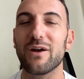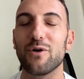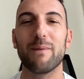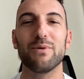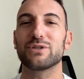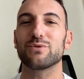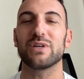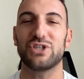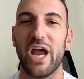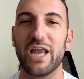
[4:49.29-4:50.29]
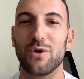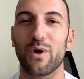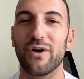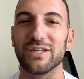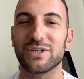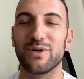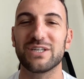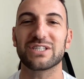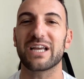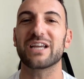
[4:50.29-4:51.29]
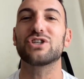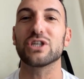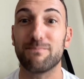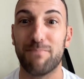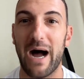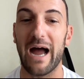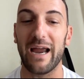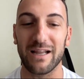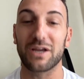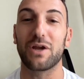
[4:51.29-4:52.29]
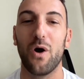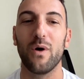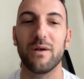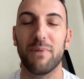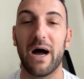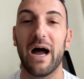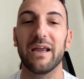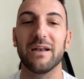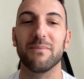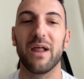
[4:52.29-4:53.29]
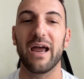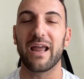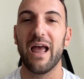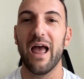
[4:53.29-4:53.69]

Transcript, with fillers: You got to remember this was like January. So he's just like, just buy, like go and buy. And I'm